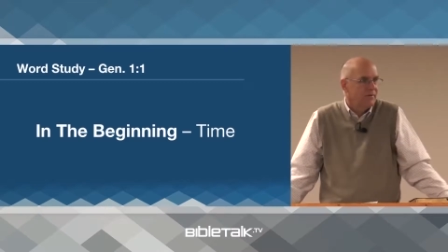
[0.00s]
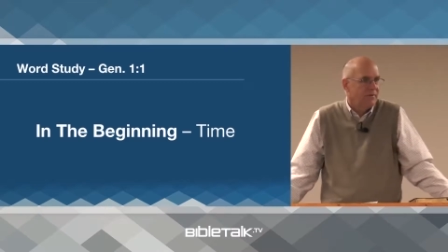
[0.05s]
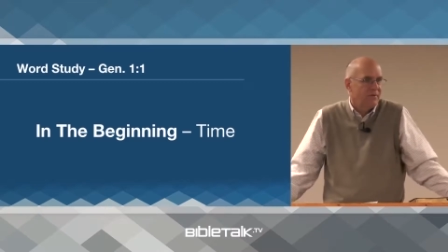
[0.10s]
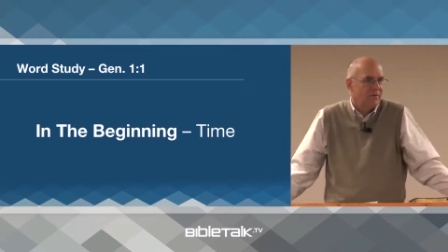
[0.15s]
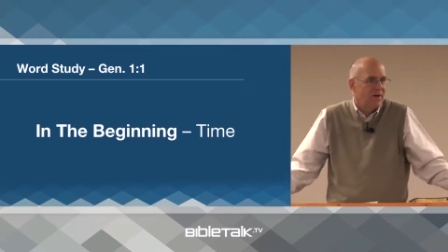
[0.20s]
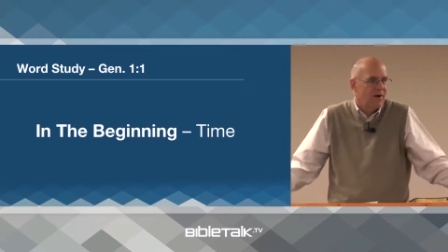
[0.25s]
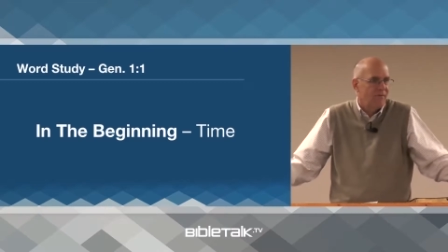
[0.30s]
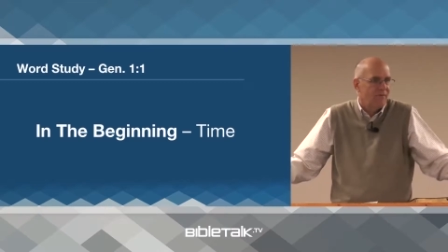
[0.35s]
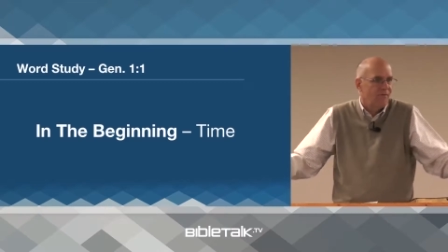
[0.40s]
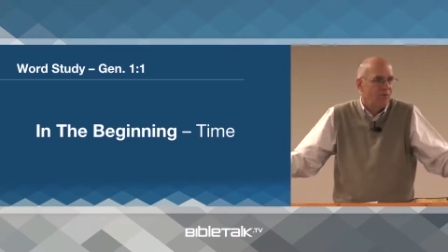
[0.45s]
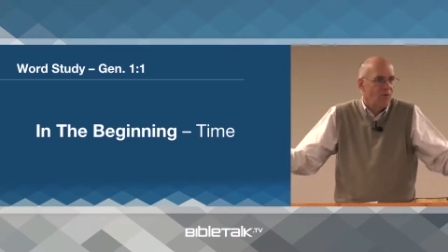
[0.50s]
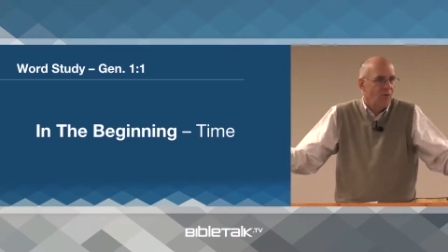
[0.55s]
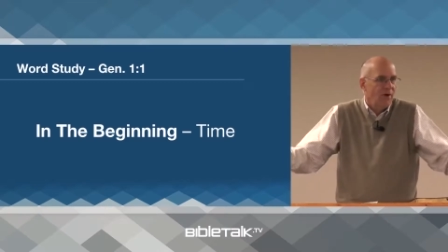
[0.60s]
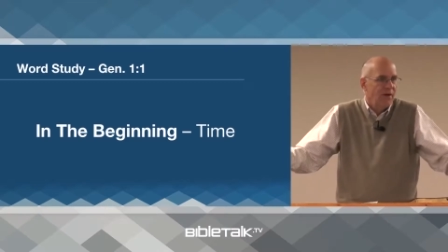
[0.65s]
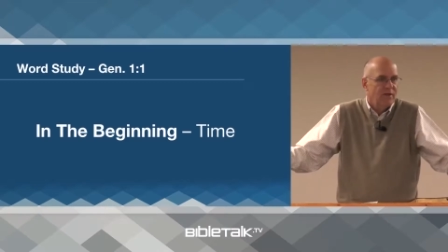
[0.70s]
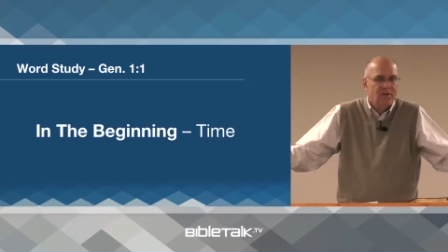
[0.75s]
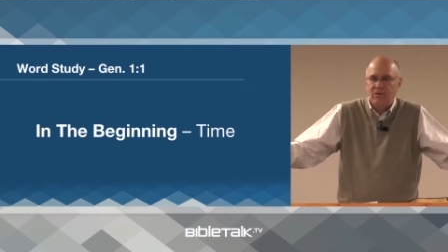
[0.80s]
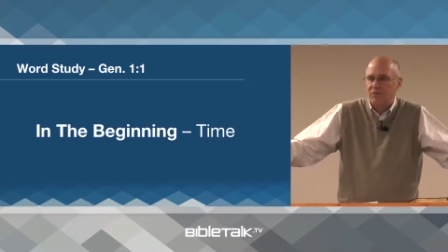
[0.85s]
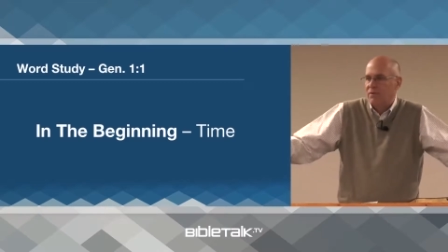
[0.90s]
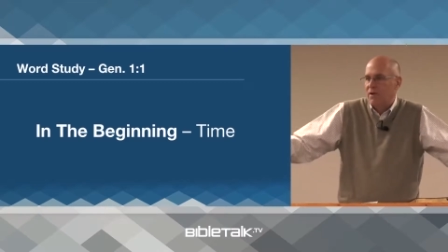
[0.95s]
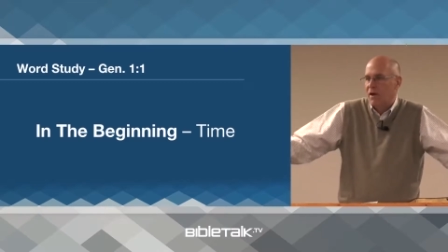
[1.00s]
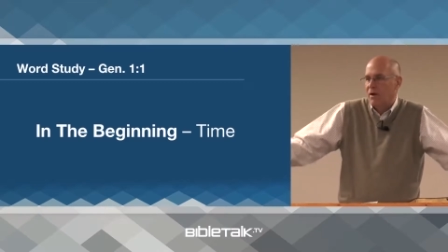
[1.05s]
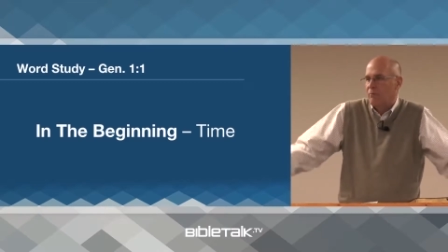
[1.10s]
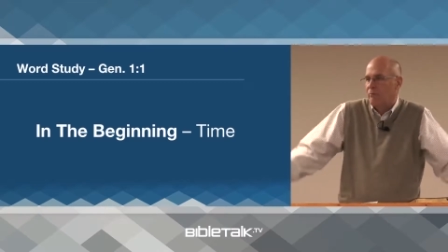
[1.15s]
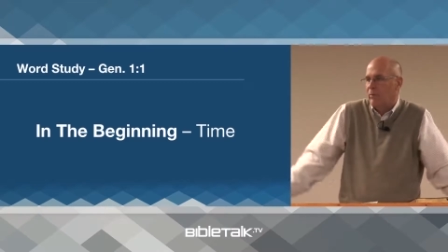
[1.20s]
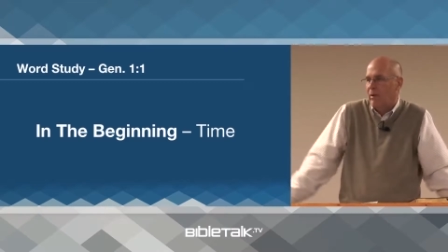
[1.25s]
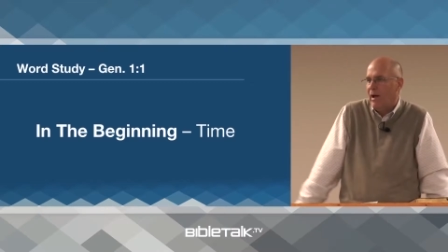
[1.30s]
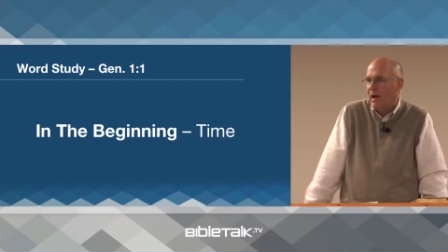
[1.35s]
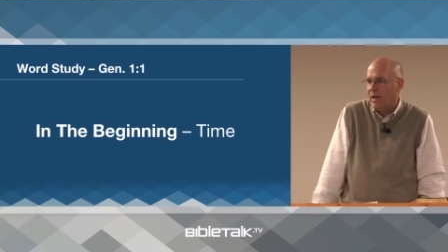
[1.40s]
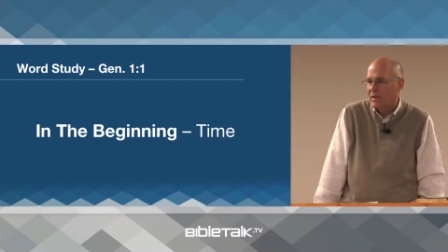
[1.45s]
You've got a void, you've got a
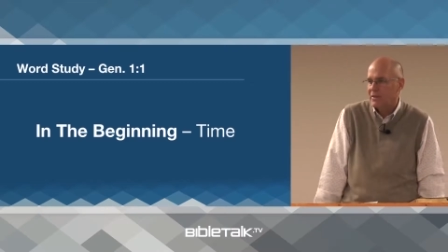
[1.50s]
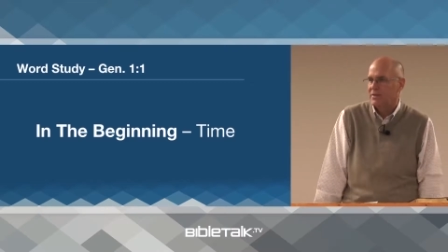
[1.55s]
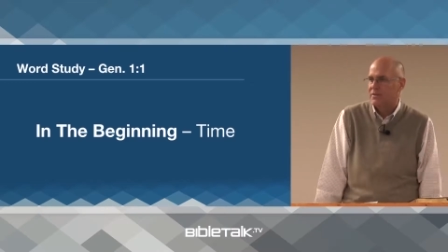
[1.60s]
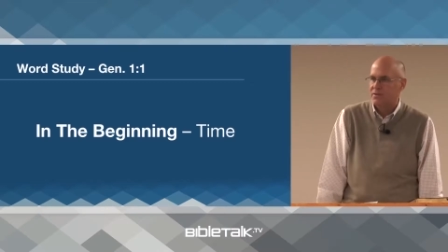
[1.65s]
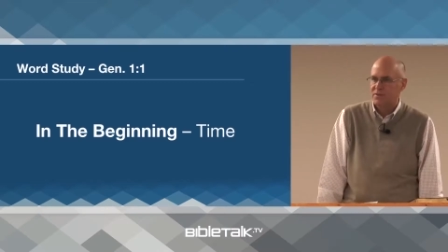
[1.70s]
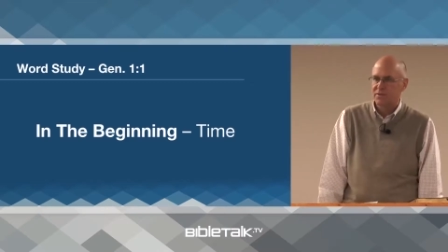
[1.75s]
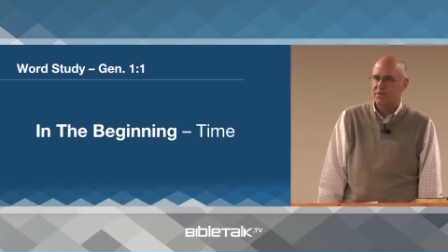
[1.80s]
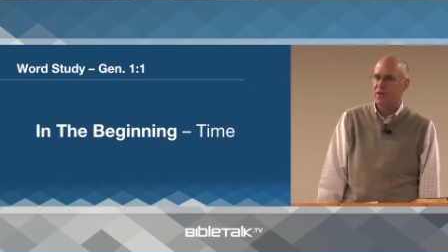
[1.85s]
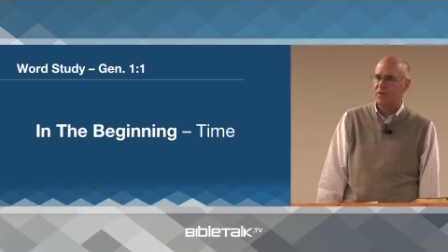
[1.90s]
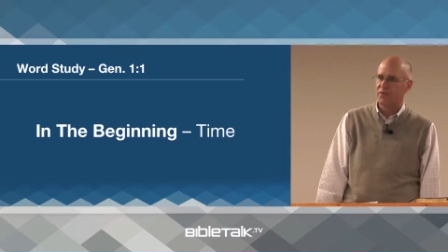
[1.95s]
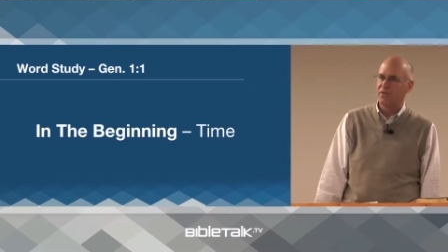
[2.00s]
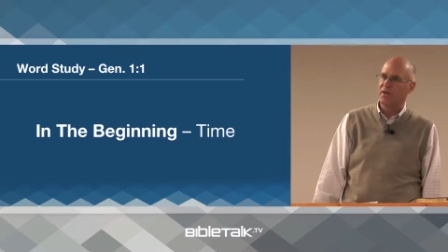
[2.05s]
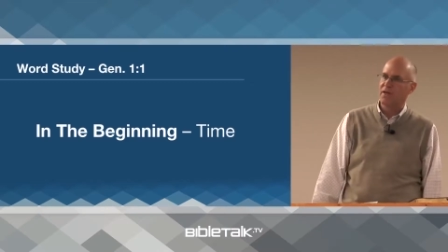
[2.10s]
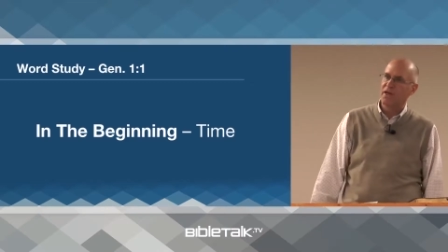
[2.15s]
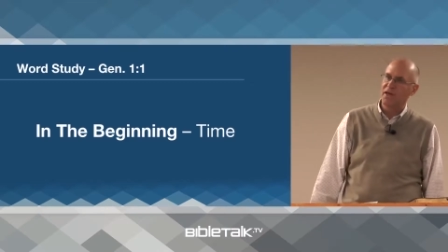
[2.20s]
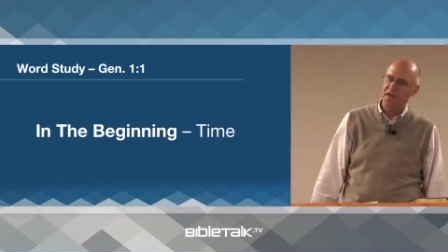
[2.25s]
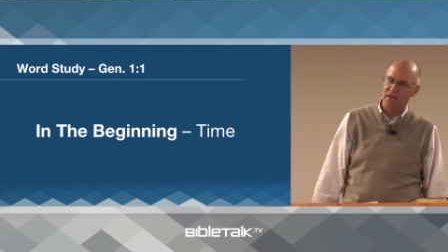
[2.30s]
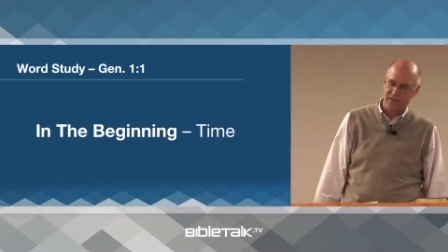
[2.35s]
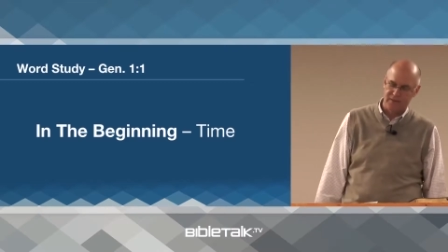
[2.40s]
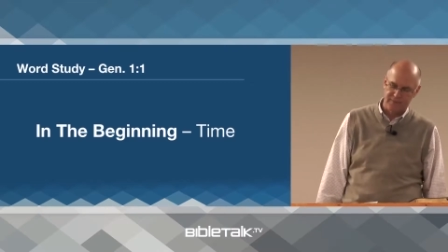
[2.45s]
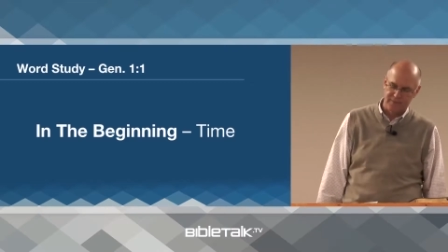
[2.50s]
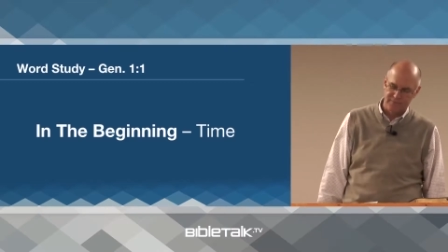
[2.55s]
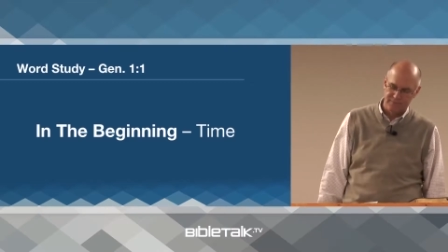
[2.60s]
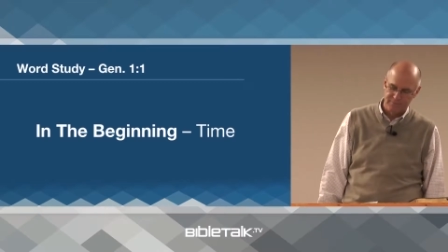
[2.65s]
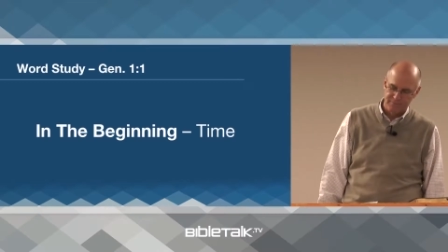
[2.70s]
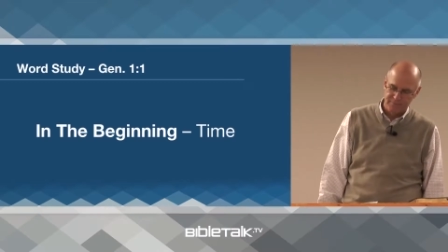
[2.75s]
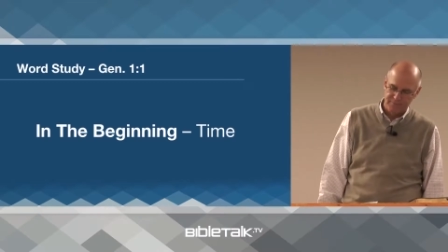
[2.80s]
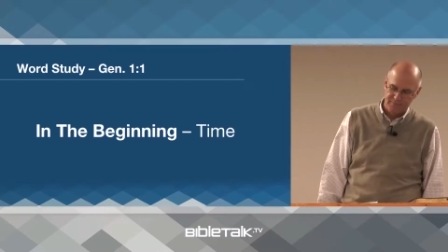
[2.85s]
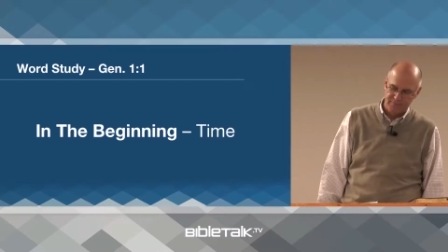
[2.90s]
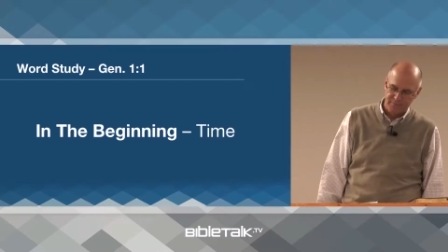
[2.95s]
box, there's nothing in it.
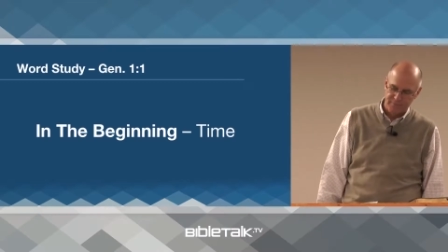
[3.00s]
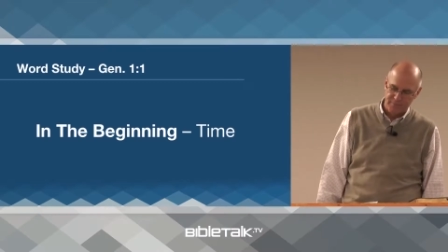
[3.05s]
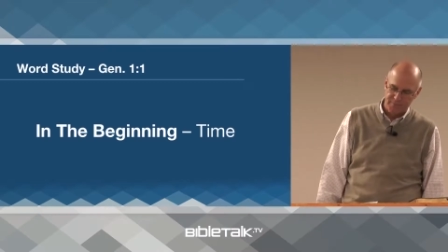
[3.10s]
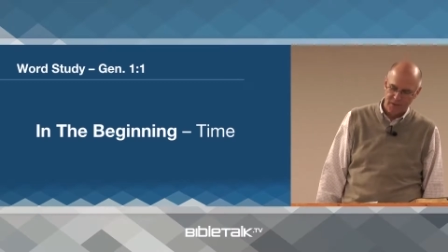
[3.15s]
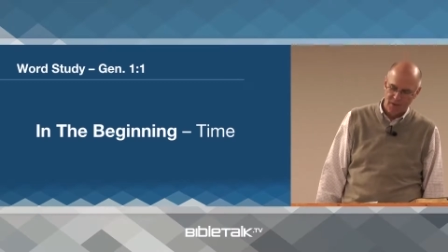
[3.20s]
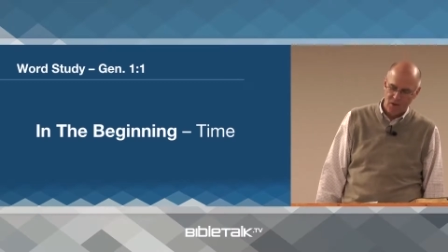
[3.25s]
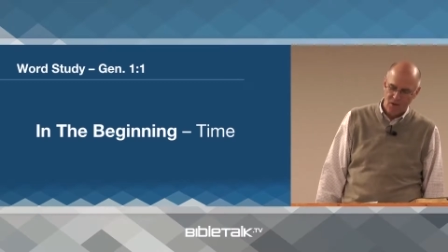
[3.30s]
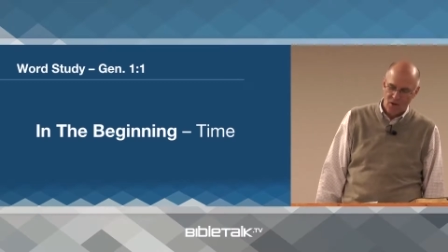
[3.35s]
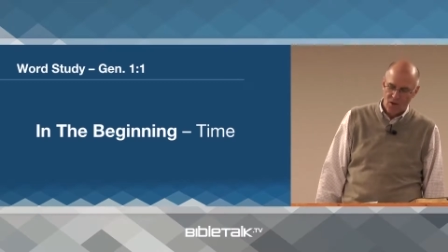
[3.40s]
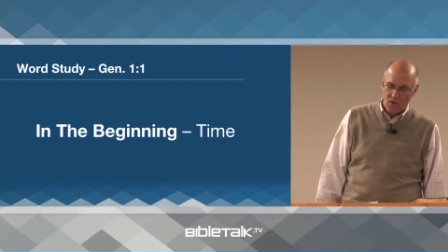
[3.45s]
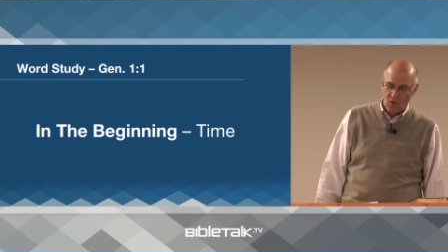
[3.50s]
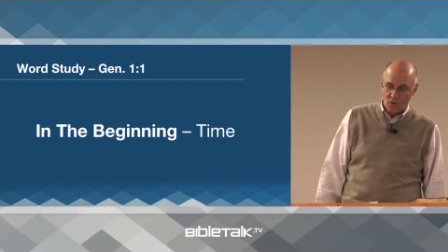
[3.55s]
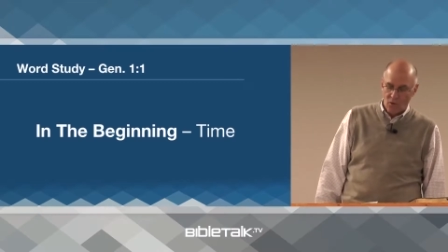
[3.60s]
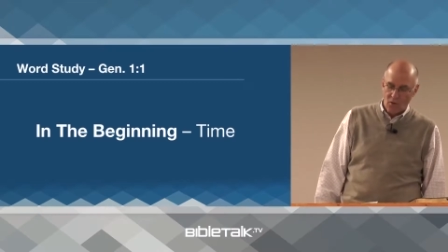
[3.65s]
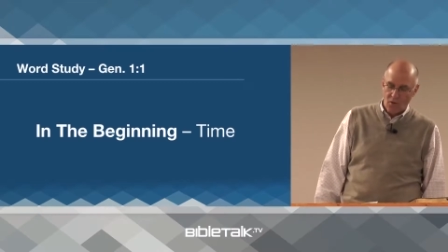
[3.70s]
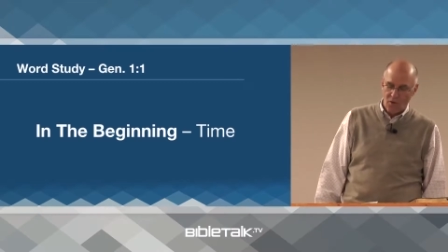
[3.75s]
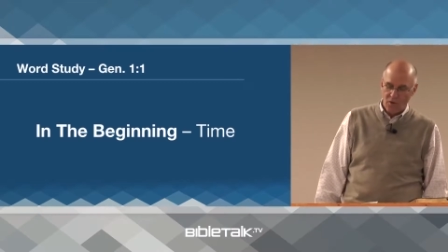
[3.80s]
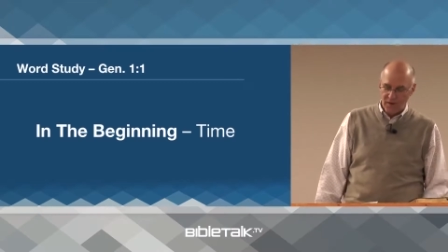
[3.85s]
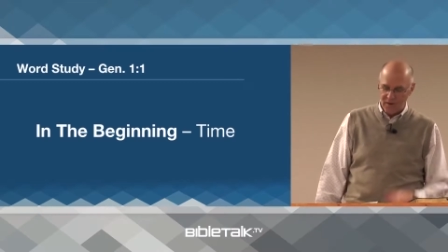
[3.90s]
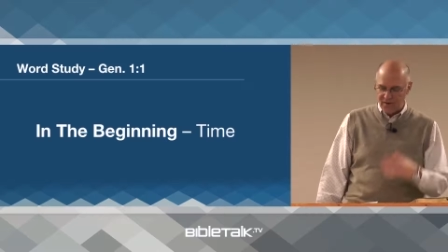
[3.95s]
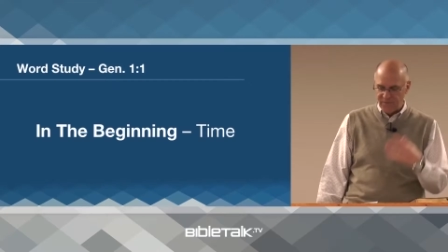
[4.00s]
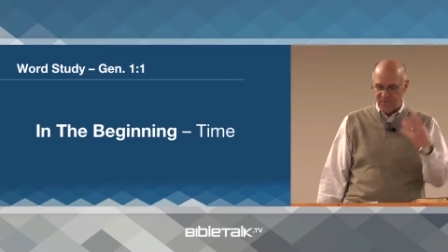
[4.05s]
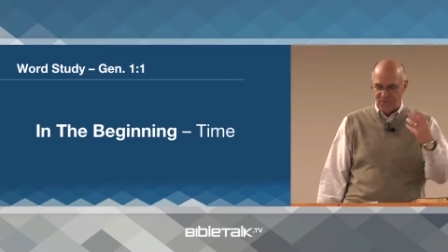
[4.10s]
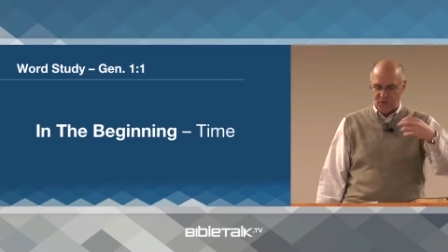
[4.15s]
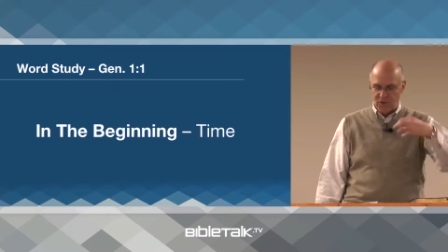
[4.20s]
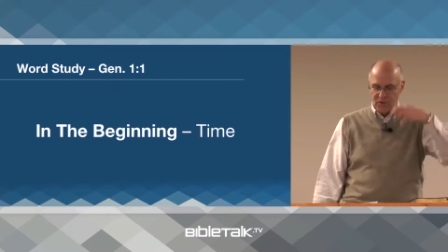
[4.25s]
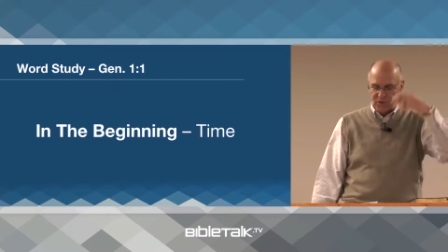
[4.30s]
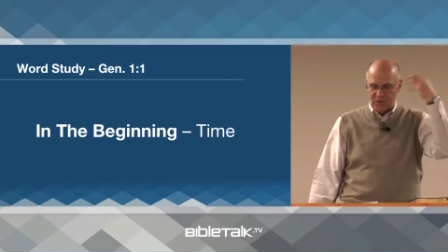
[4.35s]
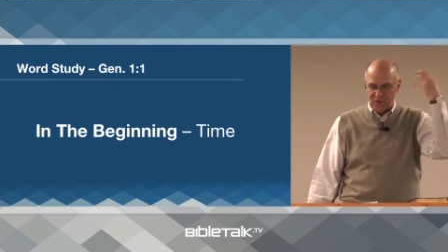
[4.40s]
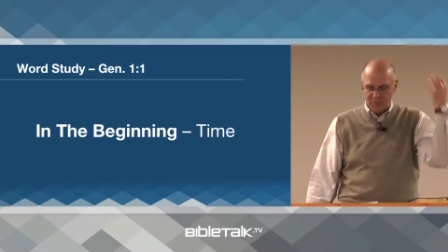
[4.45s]
Or if
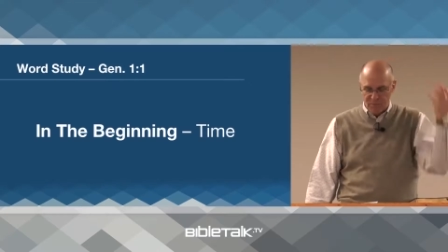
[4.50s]
there is